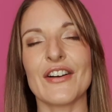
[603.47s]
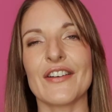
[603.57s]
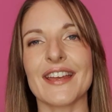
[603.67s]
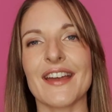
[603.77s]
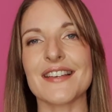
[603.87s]

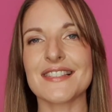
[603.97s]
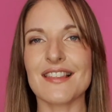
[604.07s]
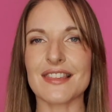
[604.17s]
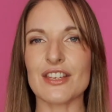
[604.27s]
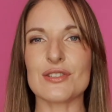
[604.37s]
All right, guys,
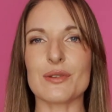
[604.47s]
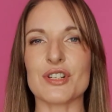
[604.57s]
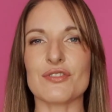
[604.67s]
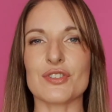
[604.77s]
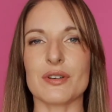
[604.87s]
thank you so
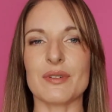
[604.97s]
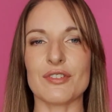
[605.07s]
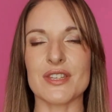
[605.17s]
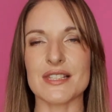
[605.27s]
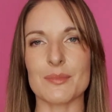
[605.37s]
much for joining me
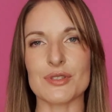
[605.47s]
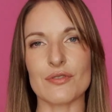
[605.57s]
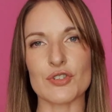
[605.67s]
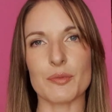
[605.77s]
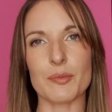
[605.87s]
for this episode
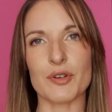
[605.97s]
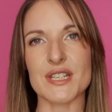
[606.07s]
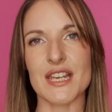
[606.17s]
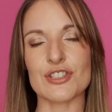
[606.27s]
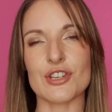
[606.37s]
of Trauma
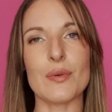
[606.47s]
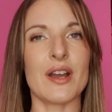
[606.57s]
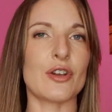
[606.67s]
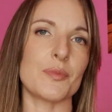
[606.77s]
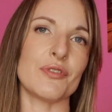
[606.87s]
Pond HQ.
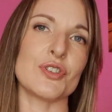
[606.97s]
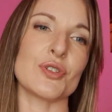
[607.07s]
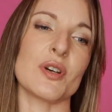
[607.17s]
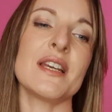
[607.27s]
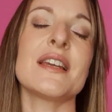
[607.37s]
I hope you've
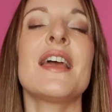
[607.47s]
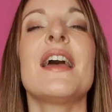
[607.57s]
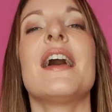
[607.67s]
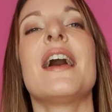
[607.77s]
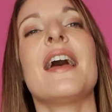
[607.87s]
enjoyed it.
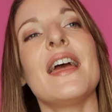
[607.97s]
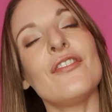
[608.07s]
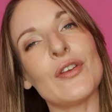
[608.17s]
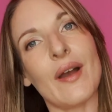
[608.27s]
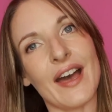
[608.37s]

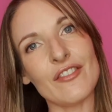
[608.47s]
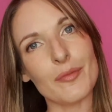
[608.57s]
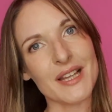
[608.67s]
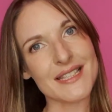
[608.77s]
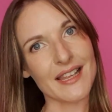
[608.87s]
If you
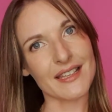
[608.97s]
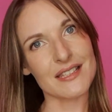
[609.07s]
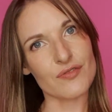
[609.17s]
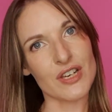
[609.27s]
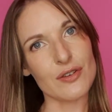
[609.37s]
have, please like
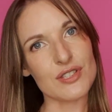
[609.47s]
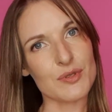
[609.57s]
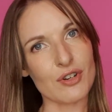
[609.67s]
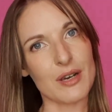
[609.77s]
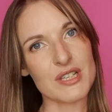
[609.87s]
this video,
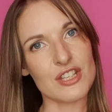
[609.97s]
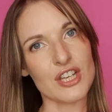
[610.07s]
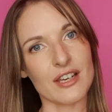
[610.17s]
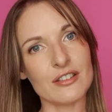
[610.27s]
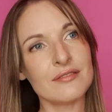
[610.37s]
subscribe to the
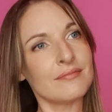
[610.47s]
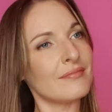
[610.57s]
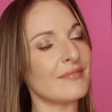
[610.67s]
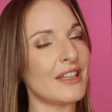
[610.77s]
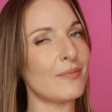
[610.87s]
channel,
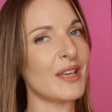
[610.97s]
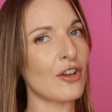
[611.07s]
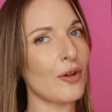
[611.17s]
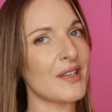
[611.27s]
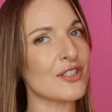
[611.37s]
leave me a
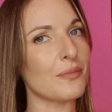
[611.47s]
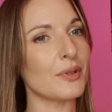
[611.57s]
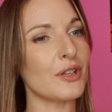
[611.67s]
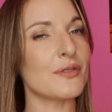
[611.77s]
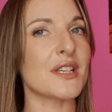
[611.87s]
comment down
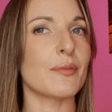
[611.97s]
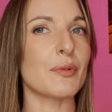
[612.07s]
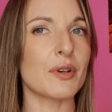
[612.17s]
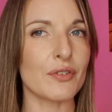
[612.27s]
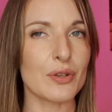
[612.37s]
below, tell
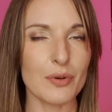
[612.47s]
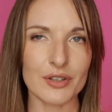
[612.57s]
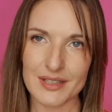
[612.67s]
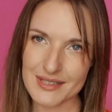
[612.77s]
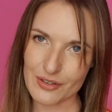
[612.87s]
me whatever you
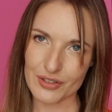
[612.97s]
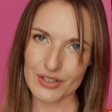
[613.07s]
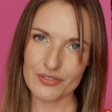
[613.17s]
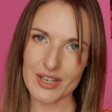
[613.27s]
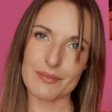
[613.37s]
want. It's not
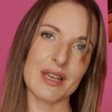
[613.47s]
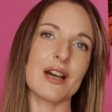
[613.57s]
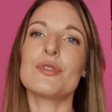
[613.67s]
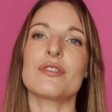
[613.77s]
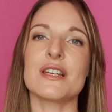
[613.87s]
going to affect me.
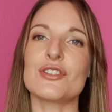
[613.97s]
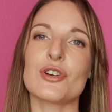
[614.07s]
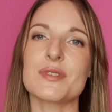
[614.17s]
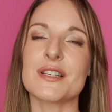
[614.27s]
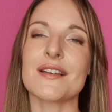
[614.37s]
I'm already
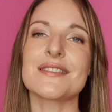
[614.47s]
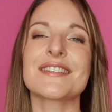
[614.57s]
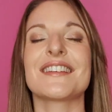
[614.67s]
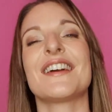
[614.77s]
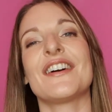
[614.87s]

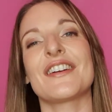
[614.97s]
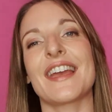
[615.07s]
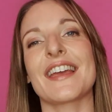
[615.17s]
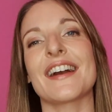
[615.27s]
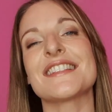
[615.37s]
traumatized.
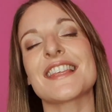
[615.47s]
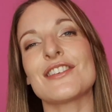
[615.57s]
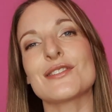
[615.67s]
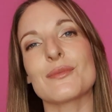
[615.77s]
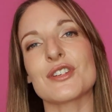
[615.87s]
Okay, guys,
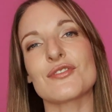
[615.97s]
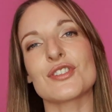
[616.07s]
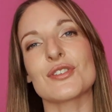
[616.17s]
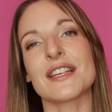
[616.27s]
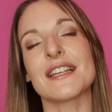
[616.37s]
thank you so much for
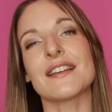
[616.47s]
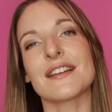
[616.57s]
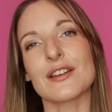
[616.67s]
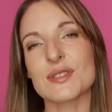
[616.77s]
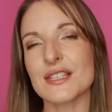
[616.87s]
joining in,
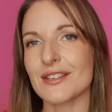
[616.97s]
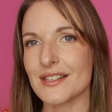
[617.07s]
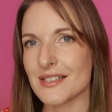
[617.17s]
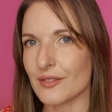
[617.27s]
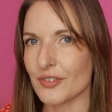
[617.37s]
and I will see you
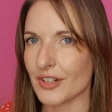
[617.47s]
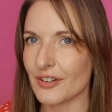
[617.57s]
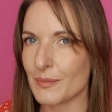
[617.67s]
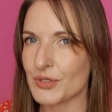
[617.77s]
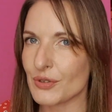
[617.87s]
next time for
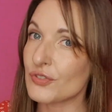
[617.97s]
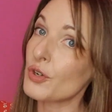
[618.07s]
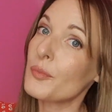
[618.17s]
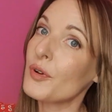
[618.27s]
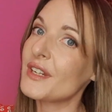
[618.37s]
another episode of
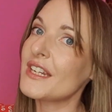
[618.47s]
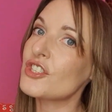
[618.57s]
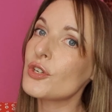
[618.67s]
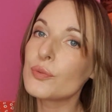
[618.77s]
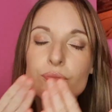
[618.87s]
Trauma Pond
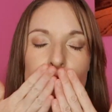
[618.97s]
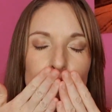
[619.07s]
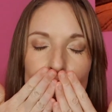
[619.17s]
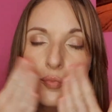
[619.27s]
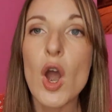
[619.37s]
HQ.
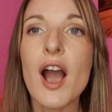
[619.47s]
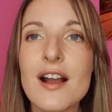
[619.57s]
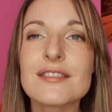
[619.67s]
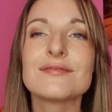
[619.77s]
Mwah.